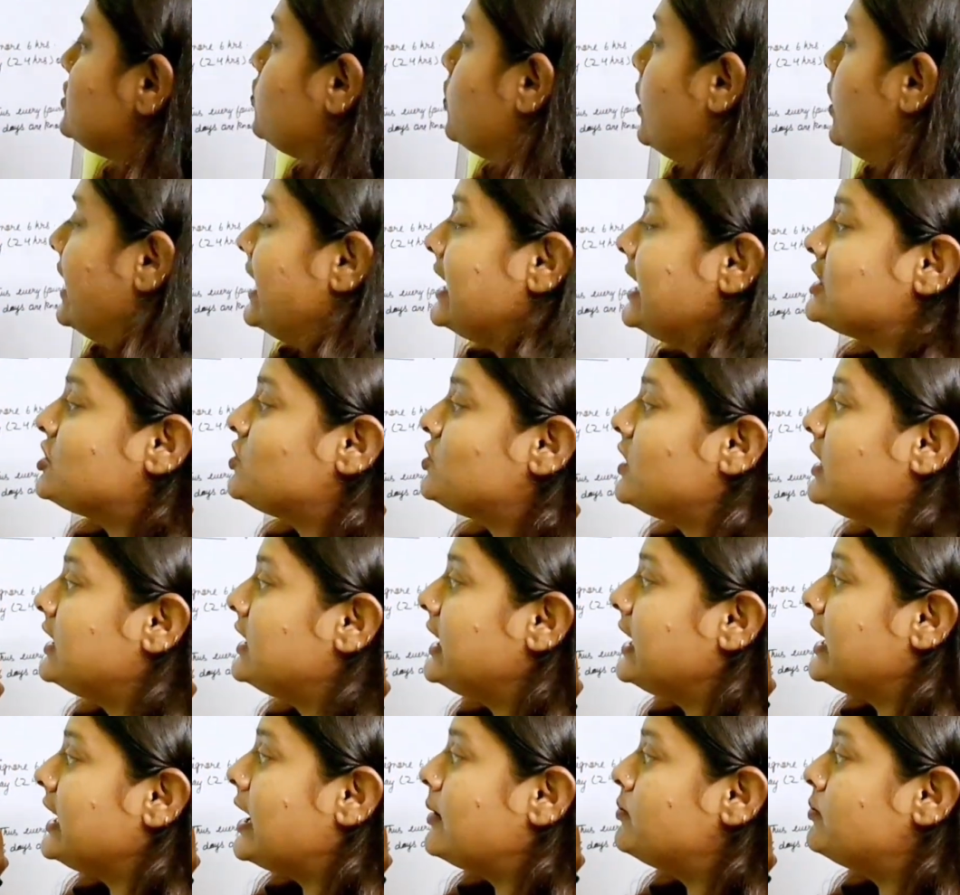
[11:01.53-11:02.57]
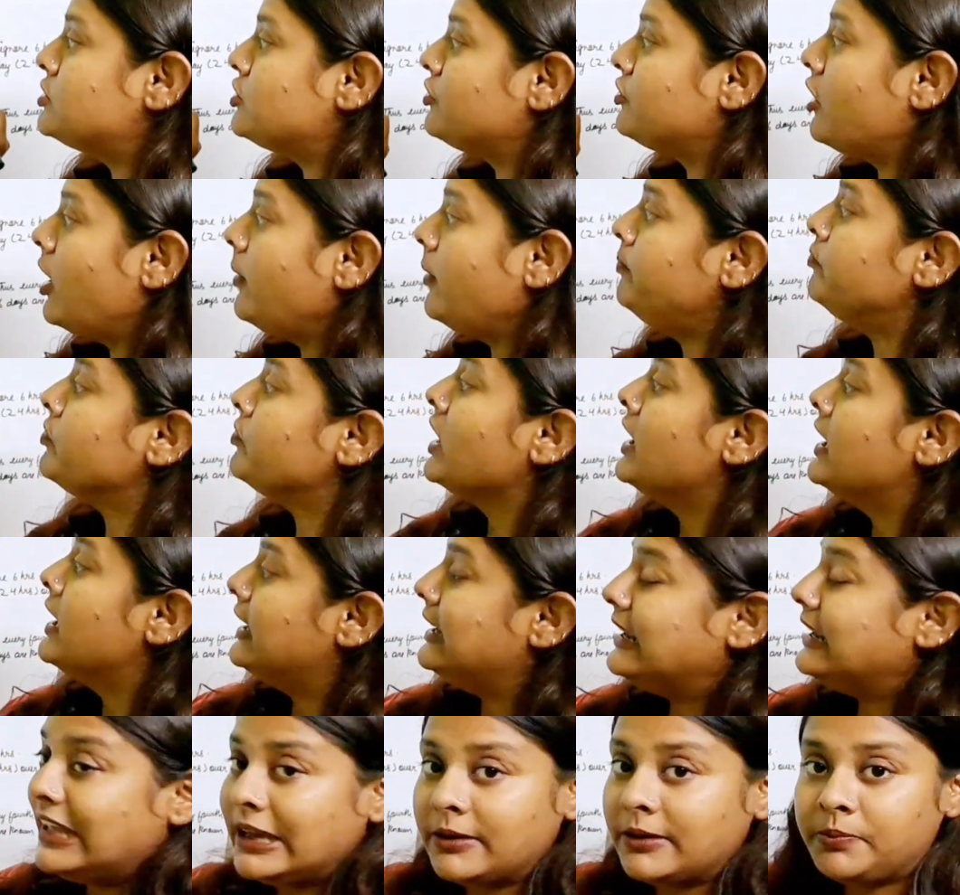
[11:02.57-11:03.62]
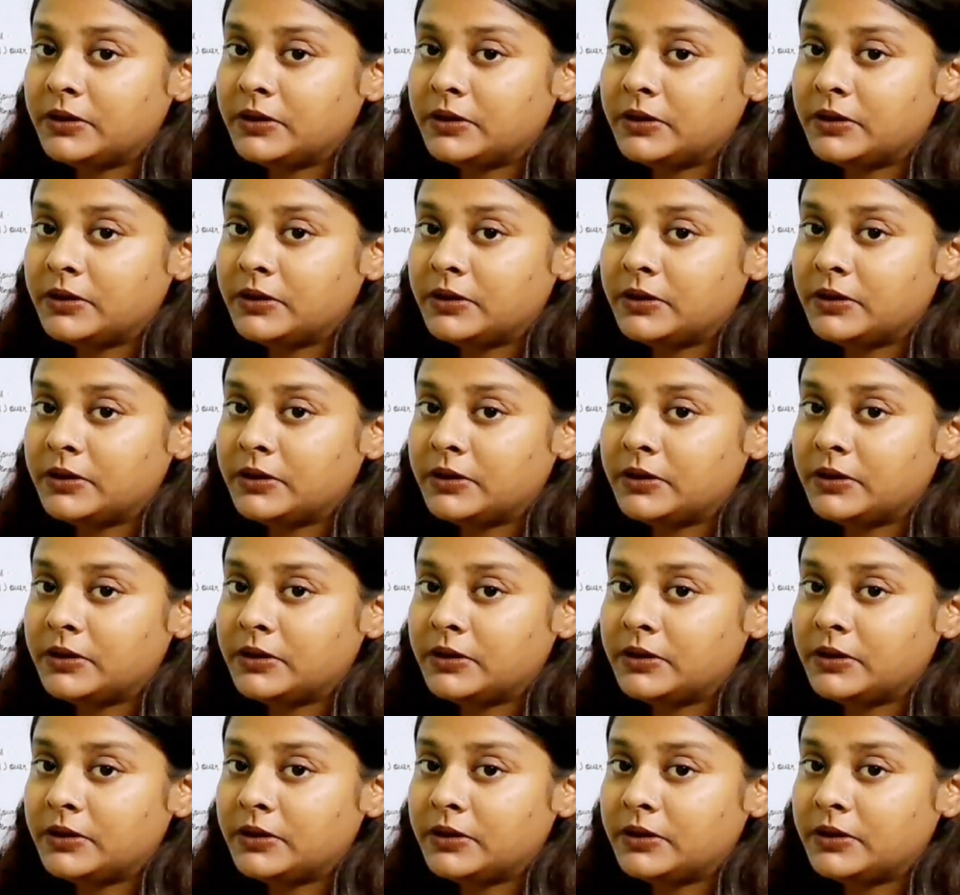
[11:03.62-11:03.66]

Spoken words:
one extra day comes from? Leap